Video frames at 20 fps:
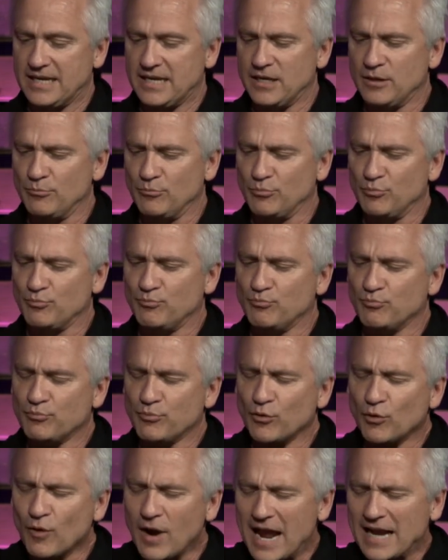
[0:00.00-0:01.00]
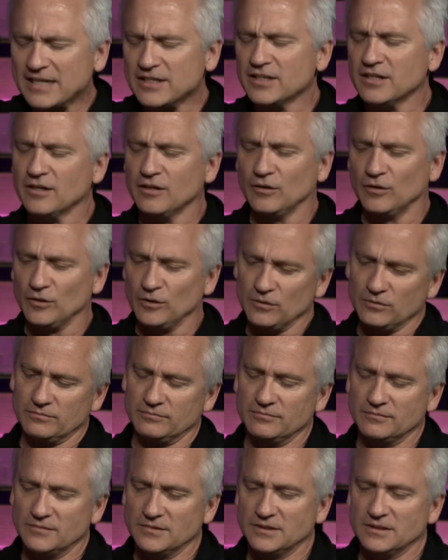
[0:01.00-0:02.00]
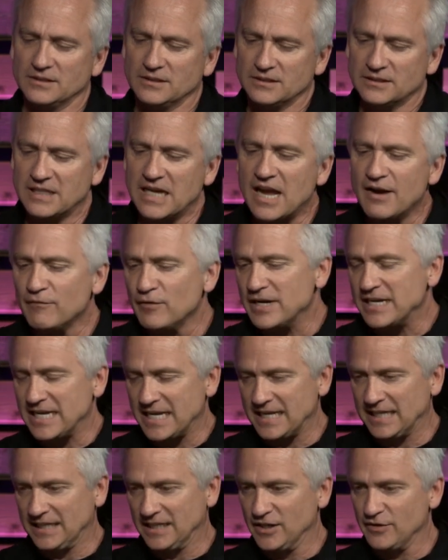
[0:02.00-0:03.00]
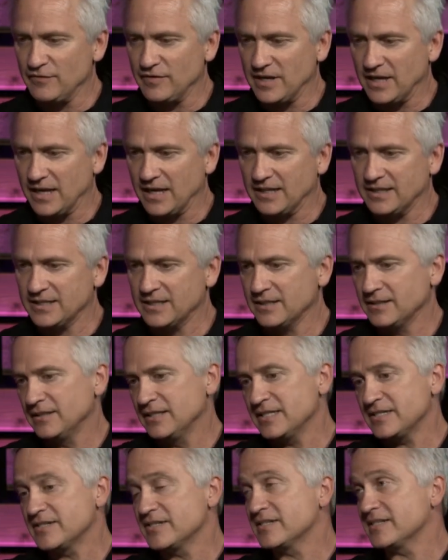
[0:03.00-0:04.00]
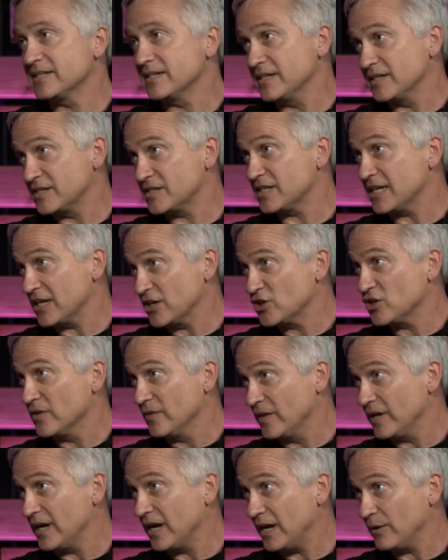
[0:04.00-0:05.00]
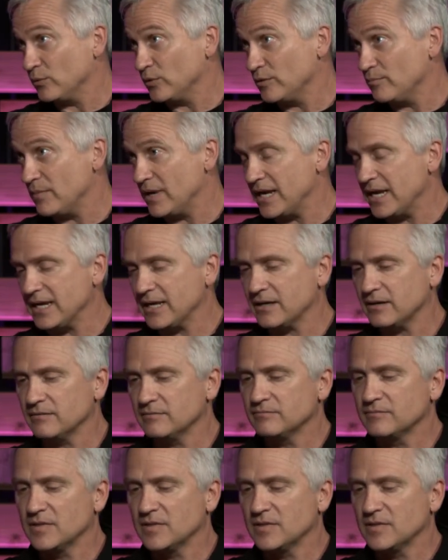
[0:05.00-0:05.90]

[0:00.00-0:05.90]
in practical everyday living, th this is the distinction that I would make.